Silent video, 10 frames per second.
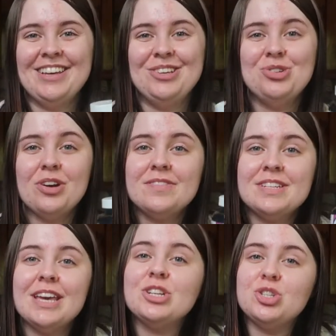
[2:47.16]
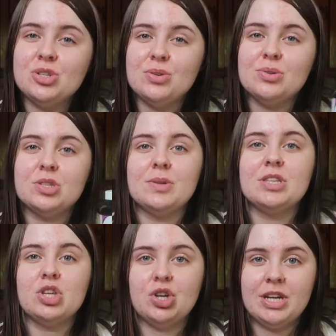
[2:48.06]
You do have to take 2, so it's
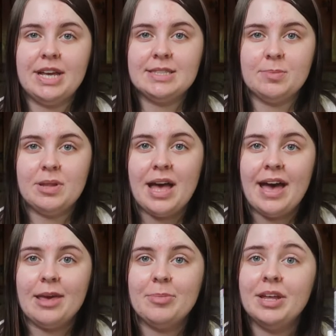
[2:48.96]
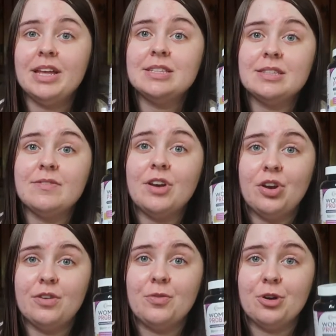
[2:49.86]
a 30-day supply, but it's
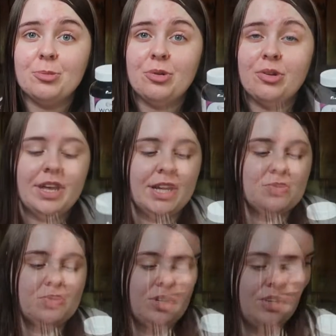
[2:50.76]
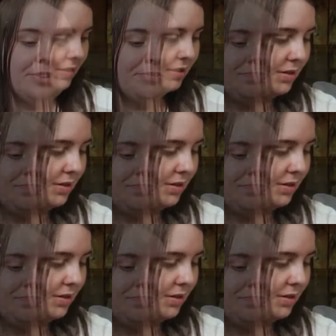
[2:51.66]
very affordable and it's really good.